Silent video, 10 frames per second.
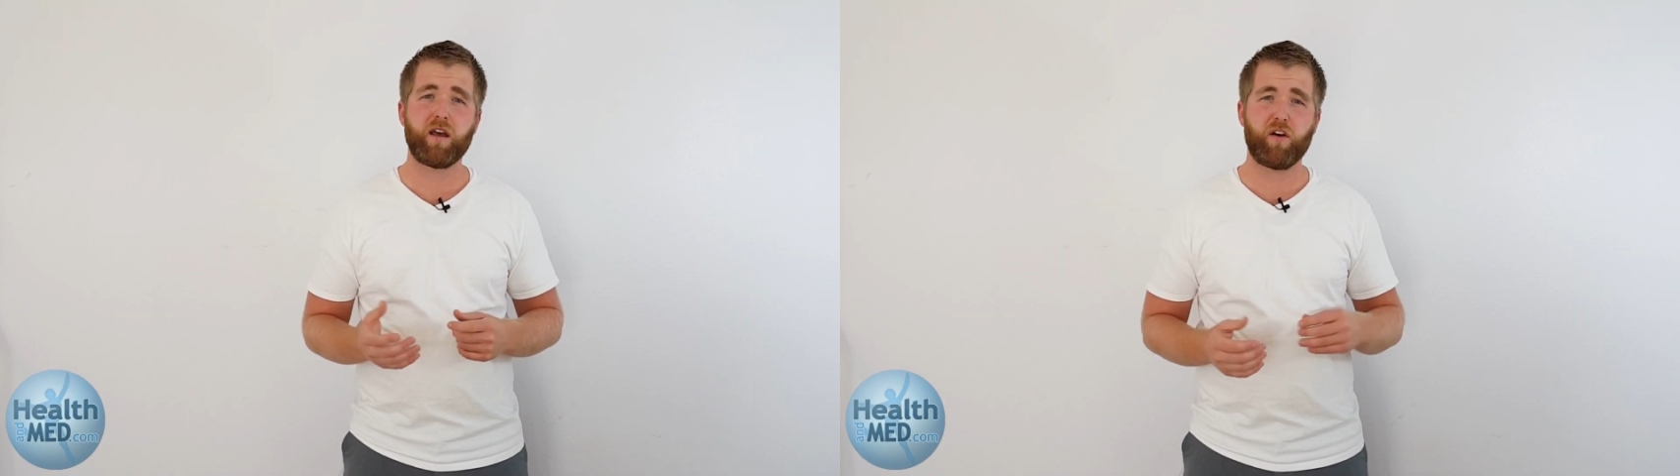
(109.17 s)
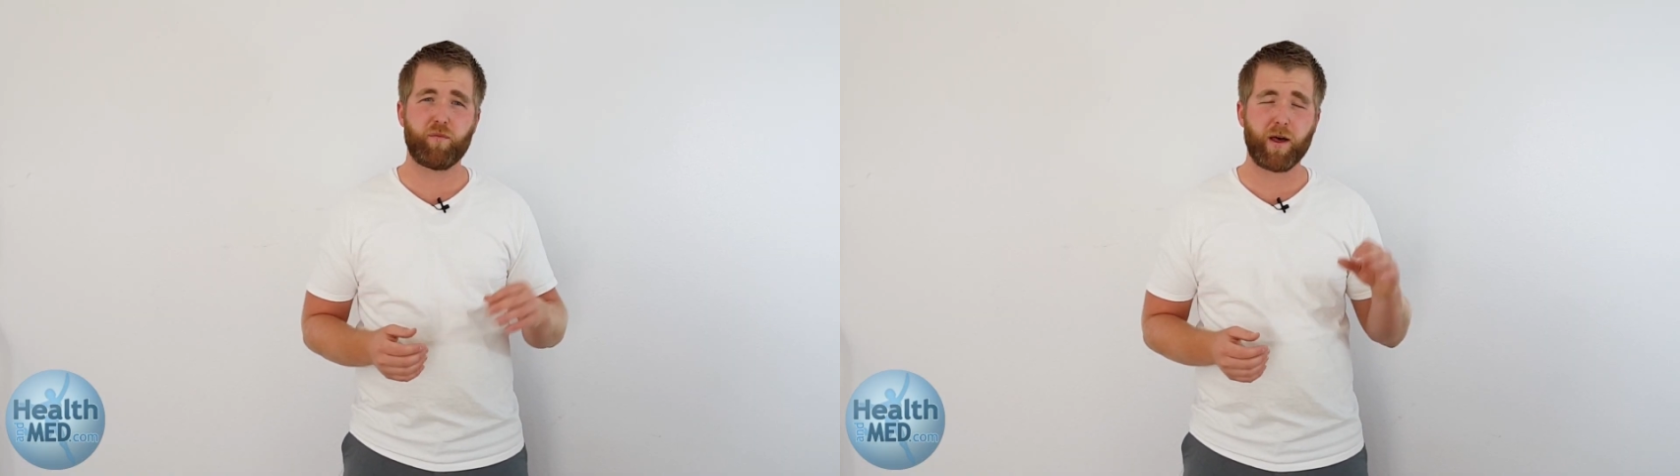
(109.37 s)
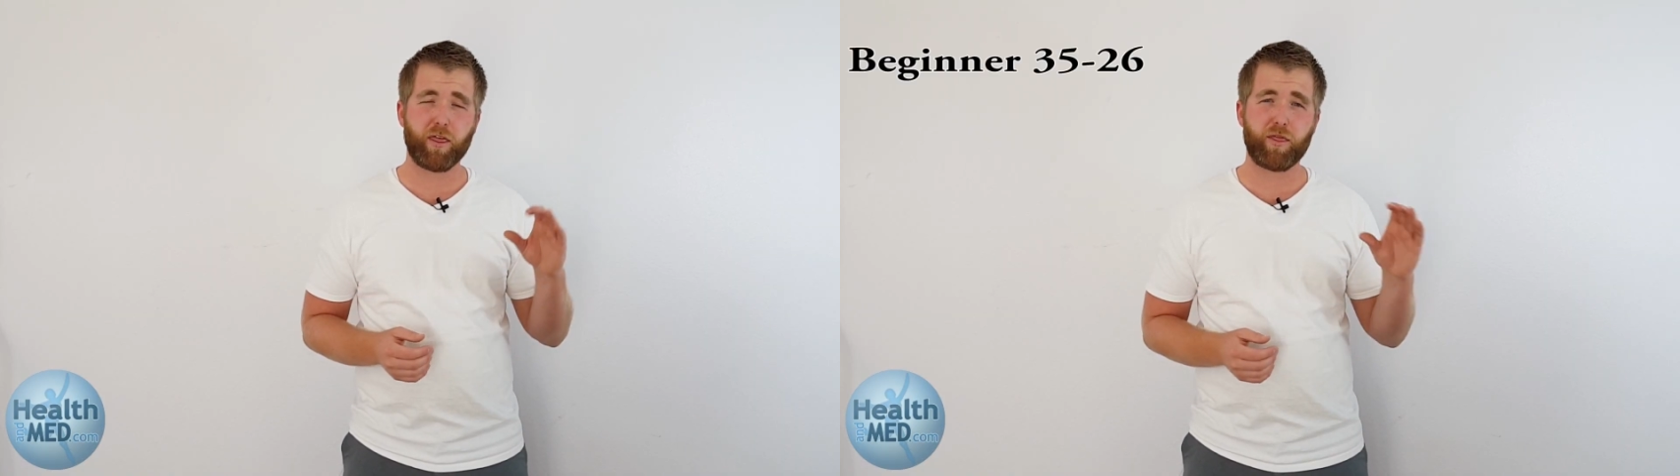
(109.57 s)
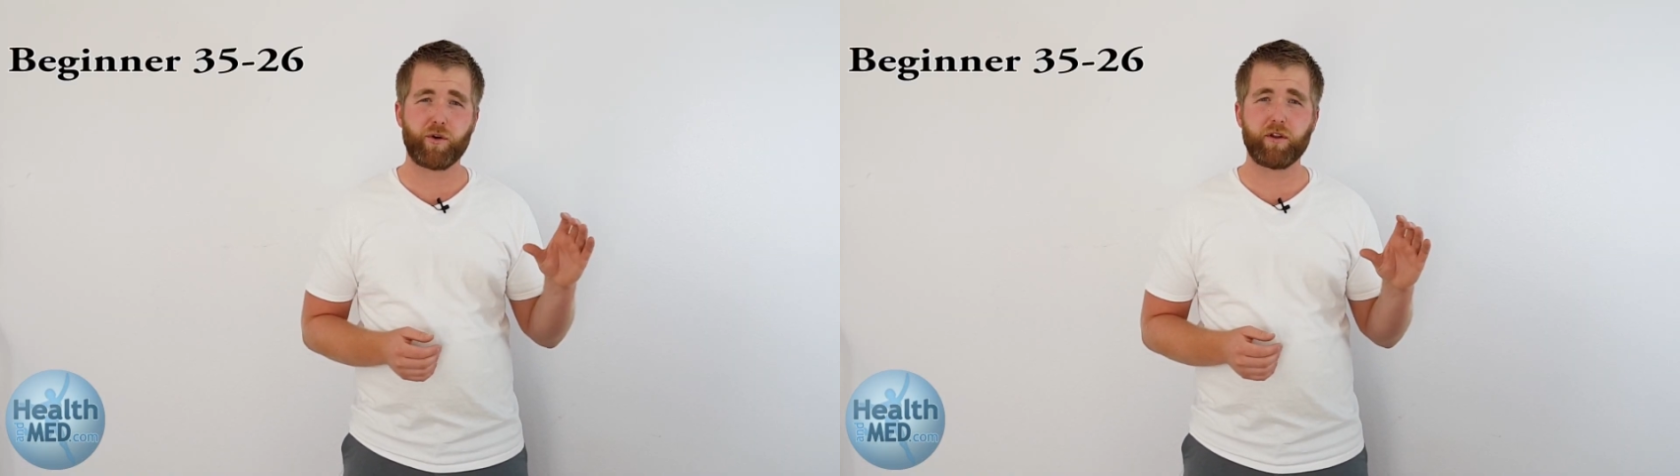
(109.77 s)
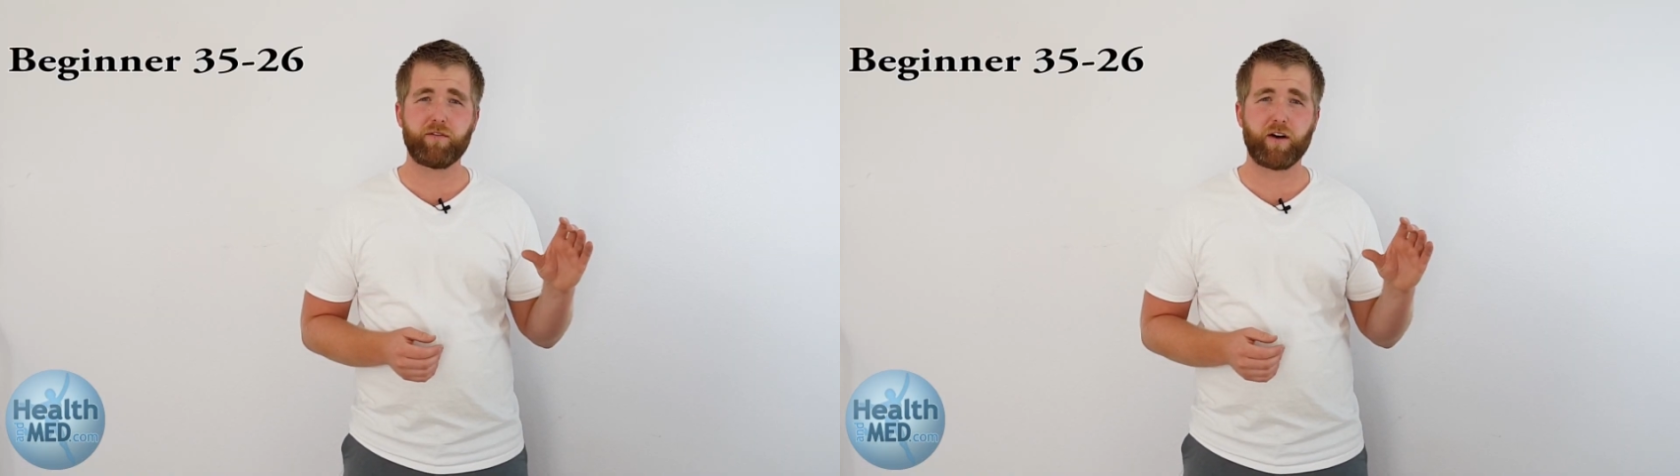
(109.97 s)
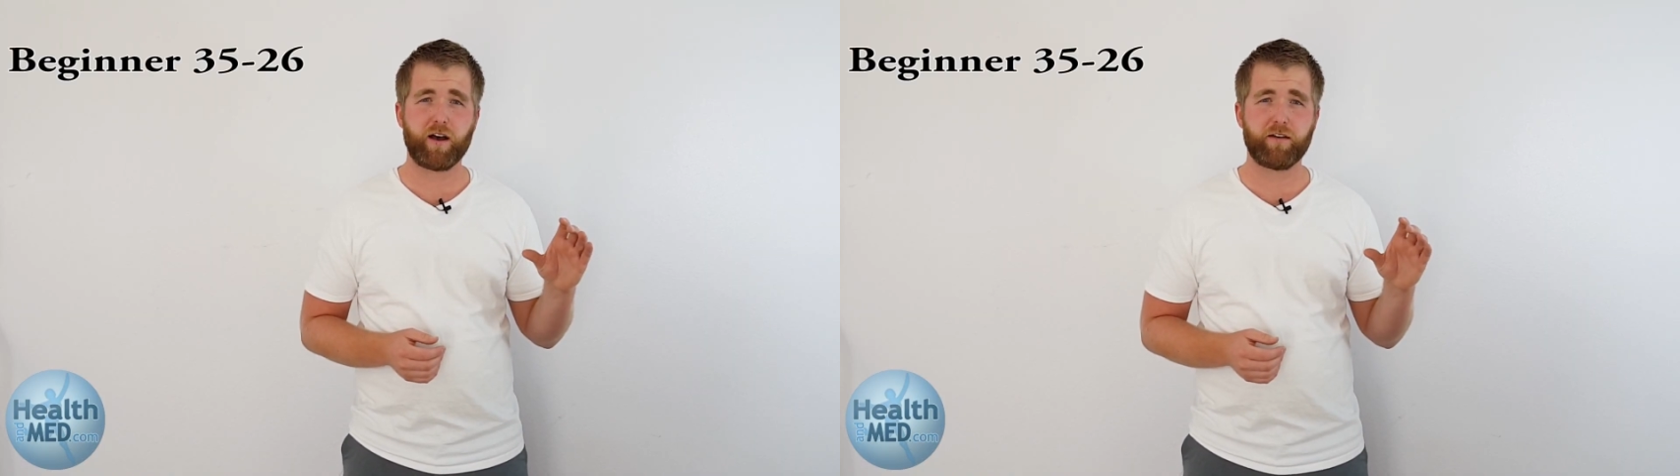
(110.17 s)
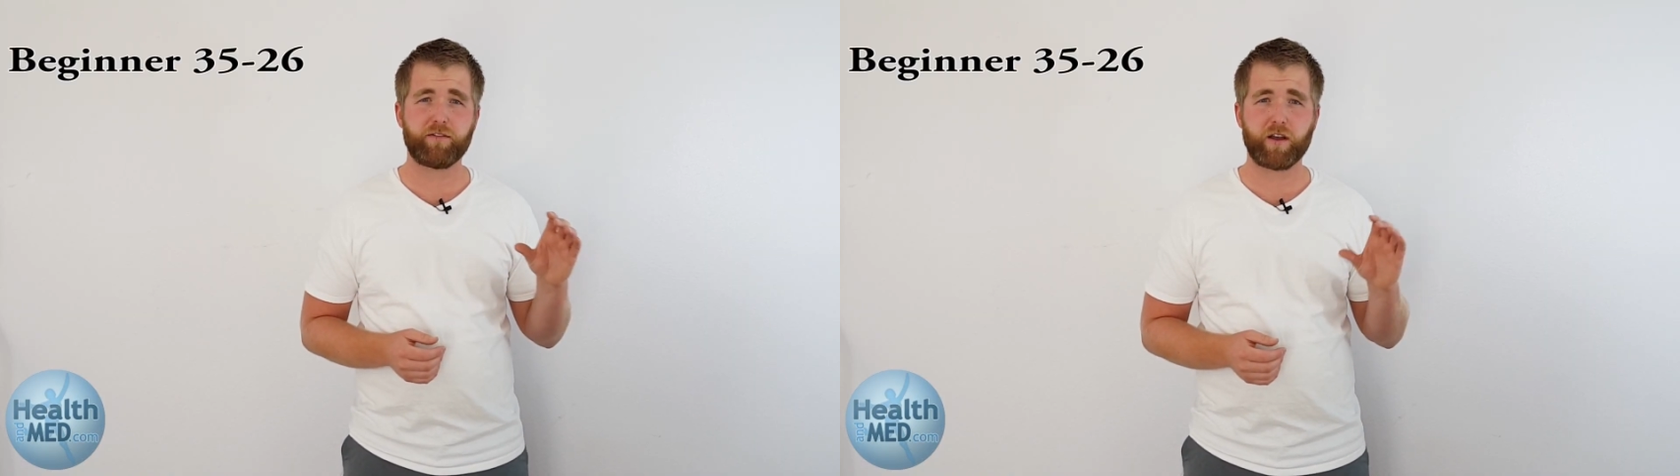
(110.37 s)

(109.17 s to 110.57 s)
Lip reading: of about 35